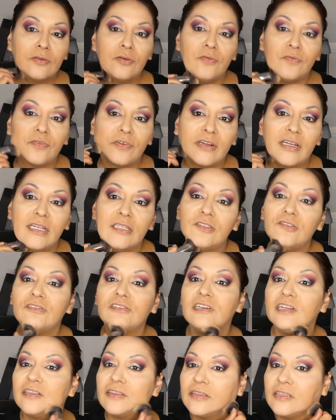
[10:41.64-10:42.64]
Don't forget to
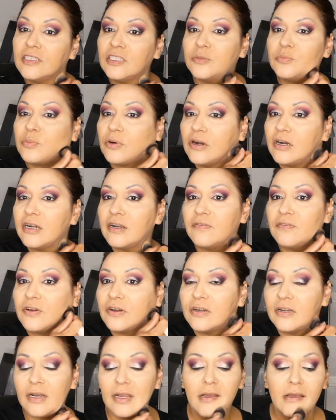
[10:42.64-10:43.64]
get this part of your
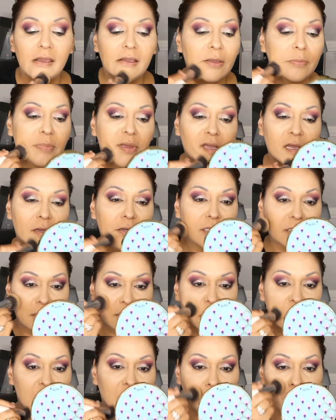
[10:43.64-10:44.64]
neck because
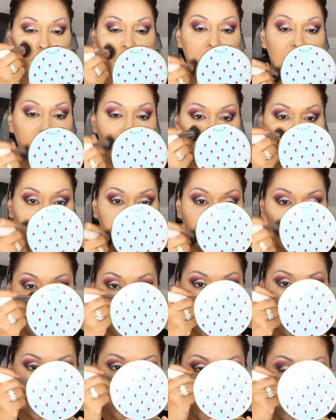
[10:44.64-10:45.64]
that really does
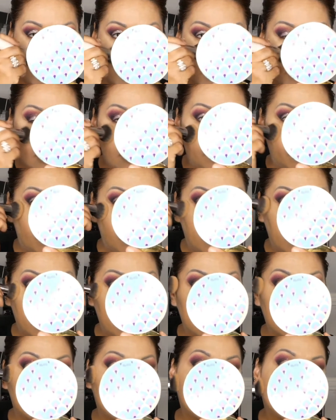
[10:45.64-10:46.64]
make a
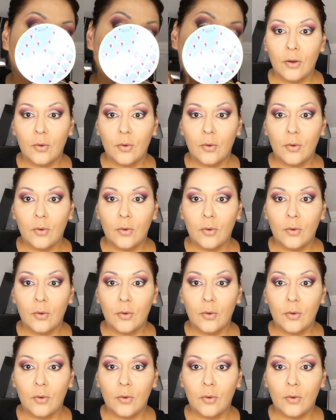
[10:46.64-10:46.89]
difference.